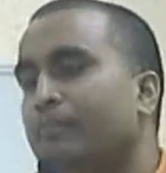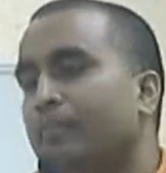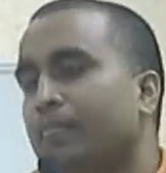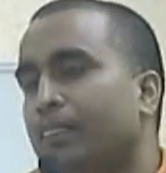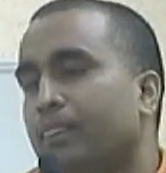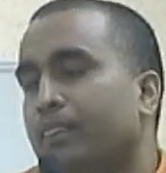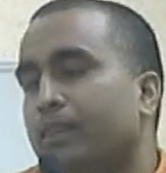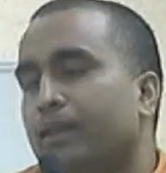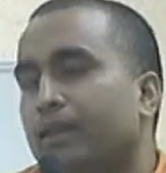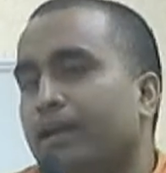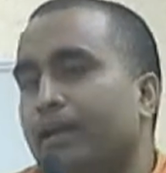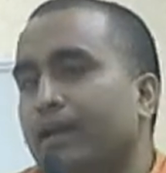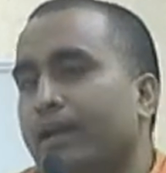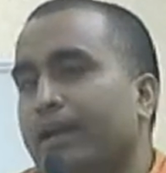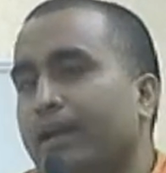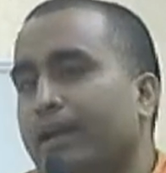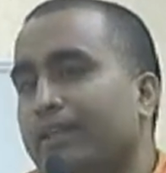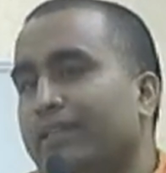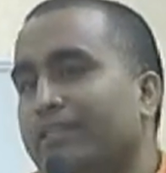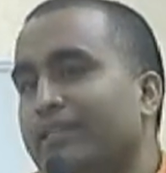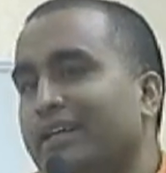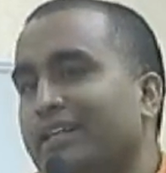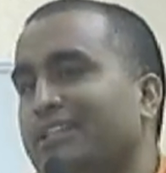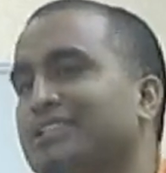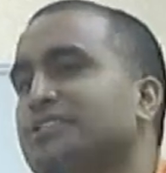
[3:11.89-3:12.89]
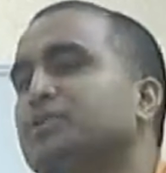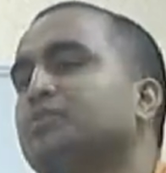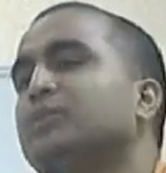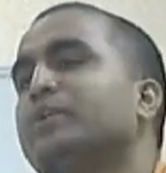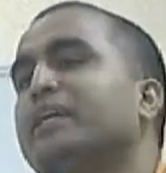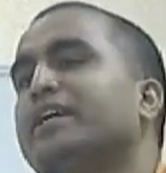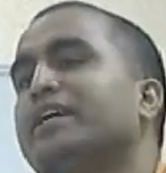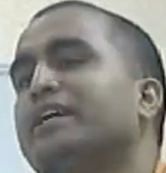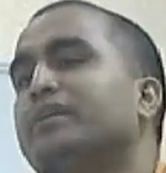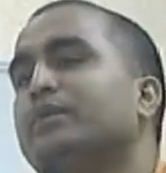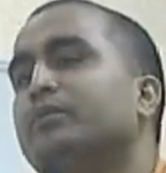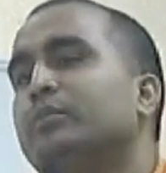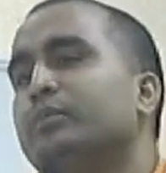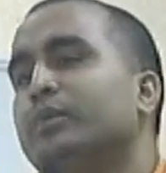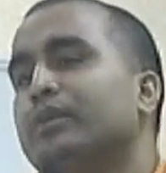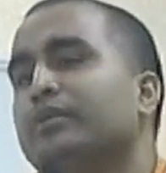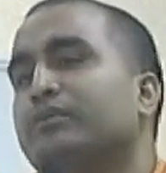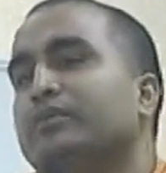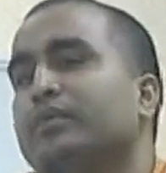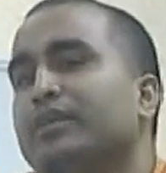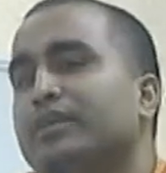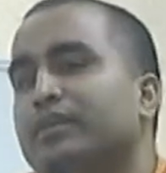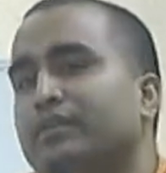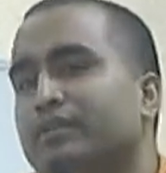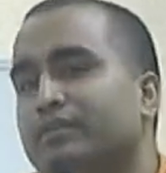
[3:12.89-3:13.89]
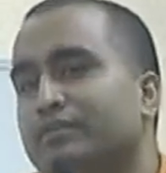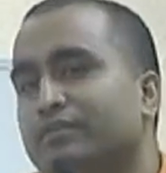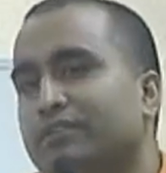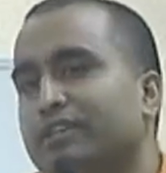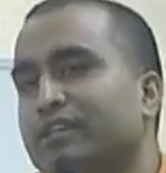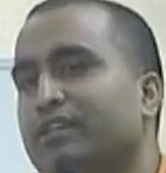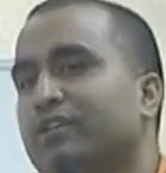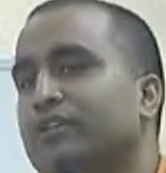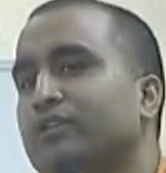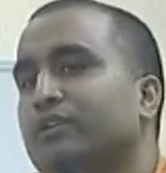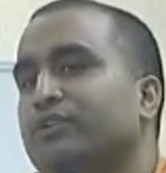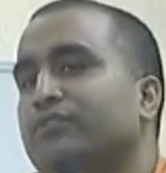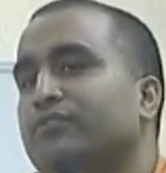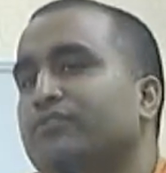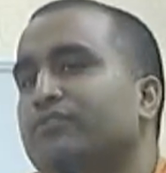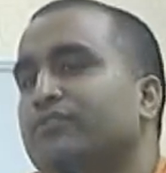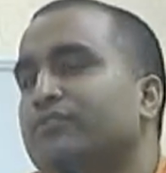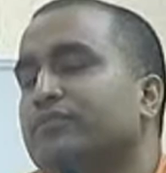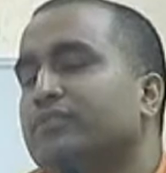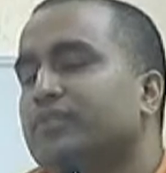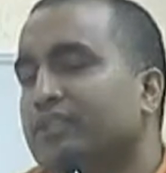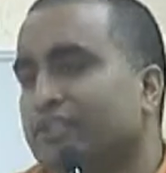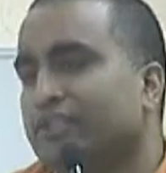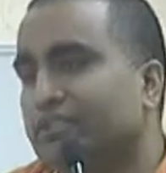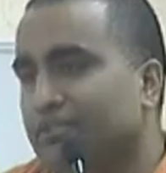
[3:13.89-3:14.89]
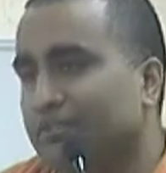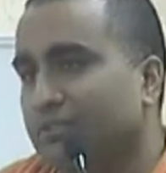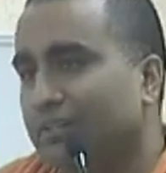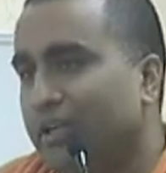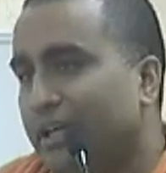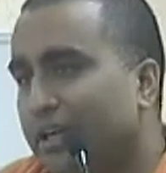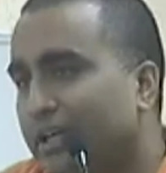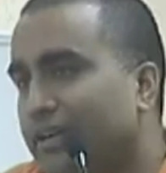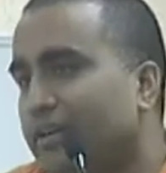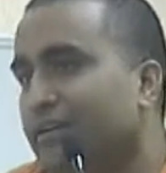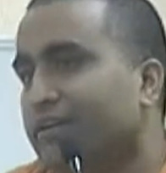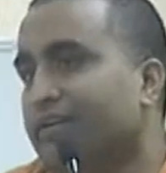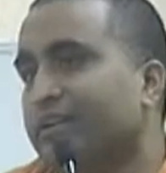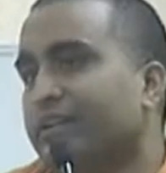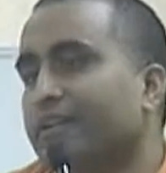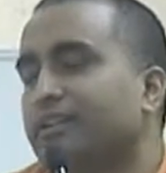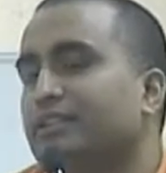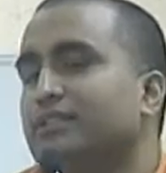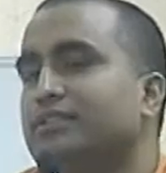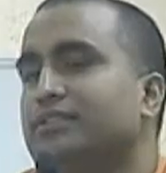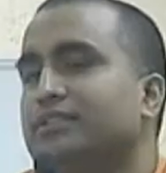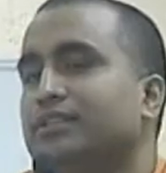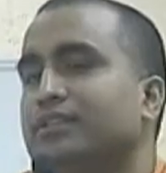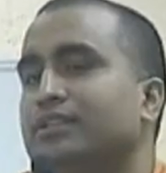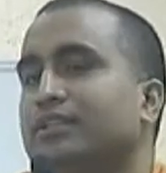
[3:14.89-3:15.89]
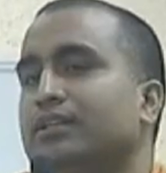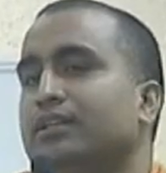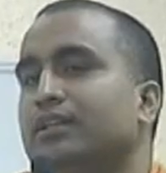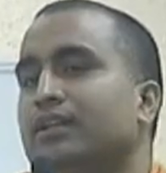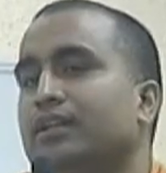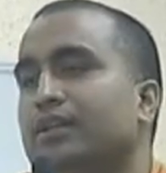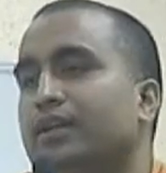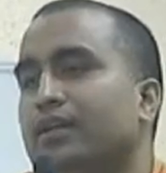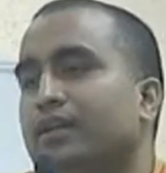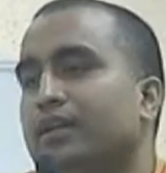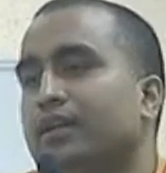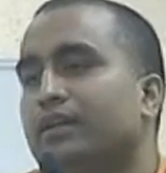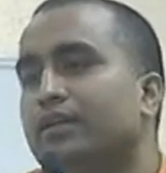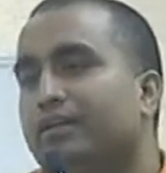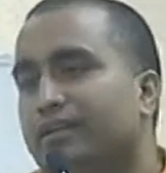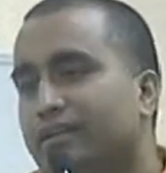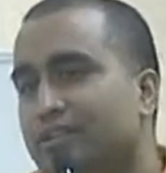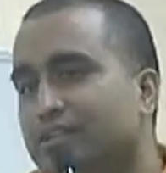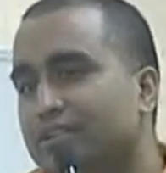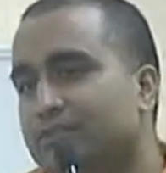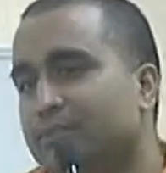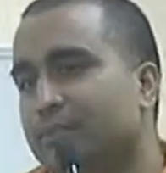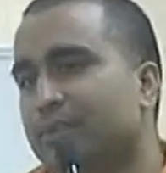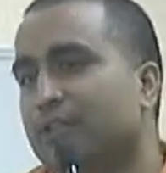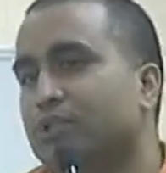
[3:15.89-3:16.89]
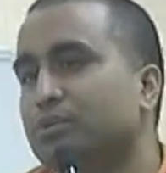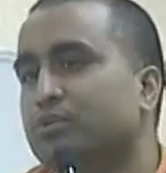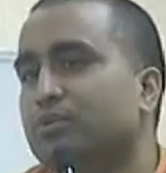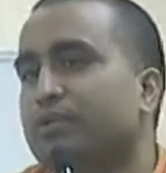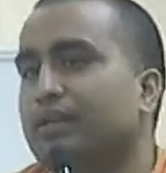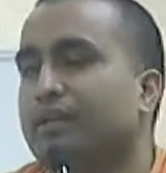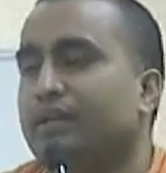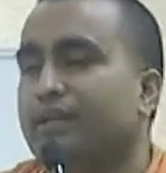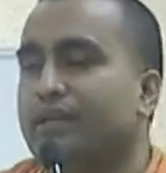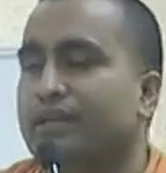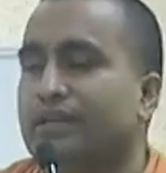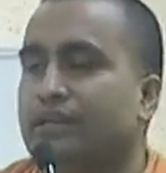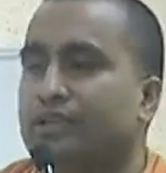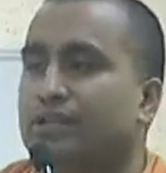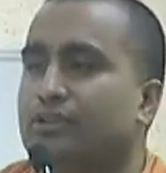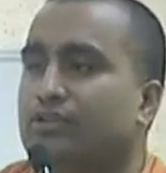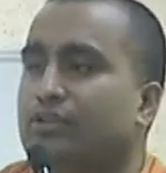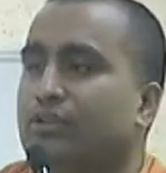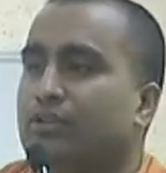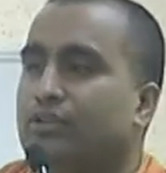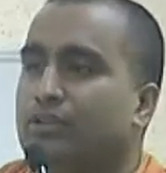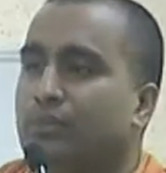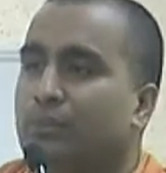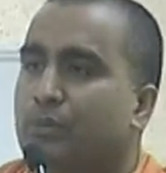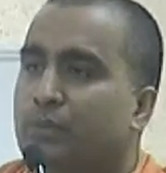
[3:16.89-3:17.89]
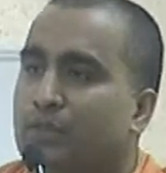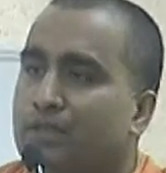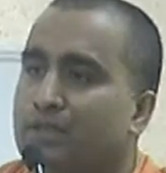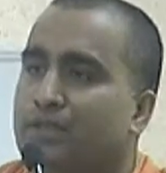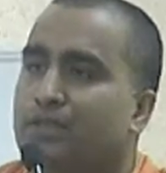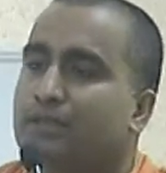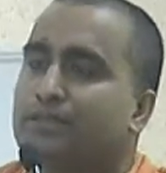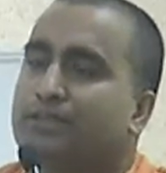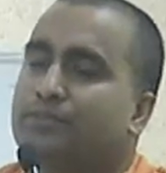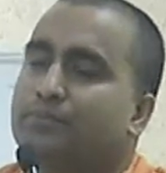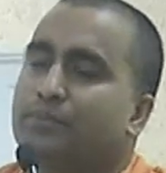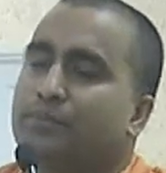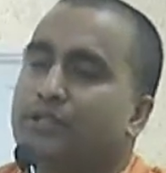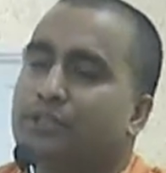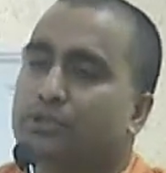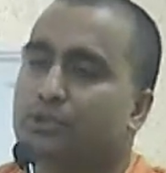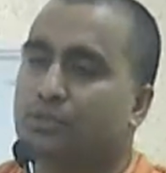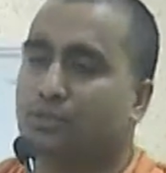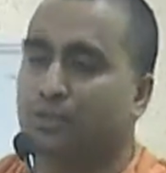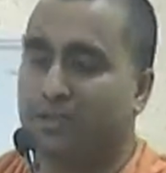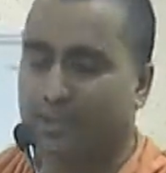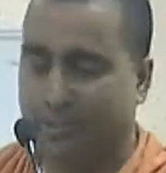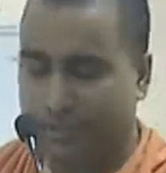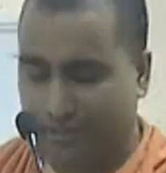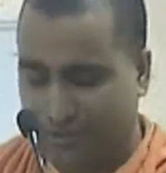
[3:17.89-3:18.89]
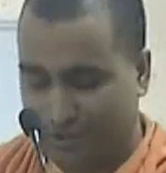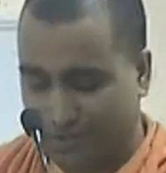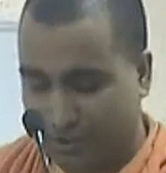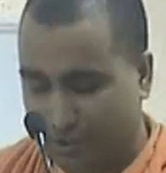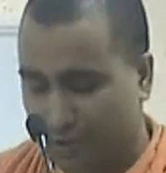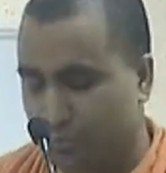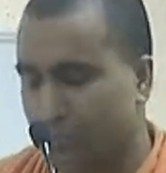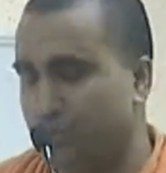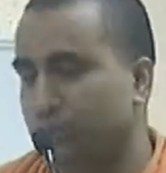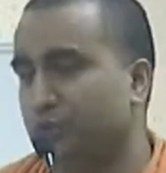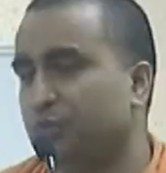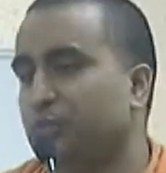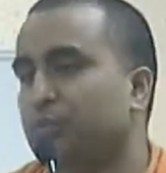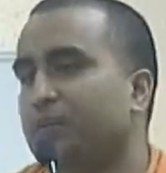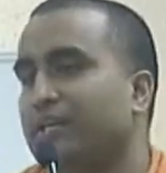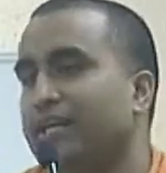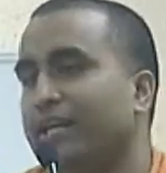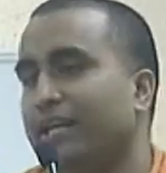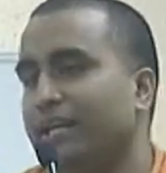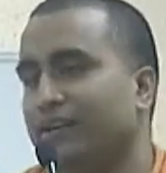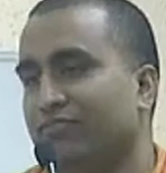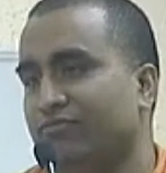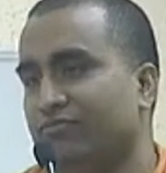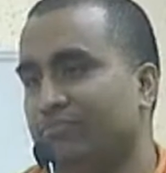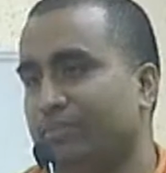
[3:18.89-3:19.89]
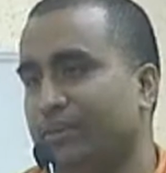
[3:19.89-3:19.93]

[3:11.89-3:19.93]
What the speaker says: And that is where, when we think of the heritage, Indian spiritual heritage or the world spiritual heritage, which we have been,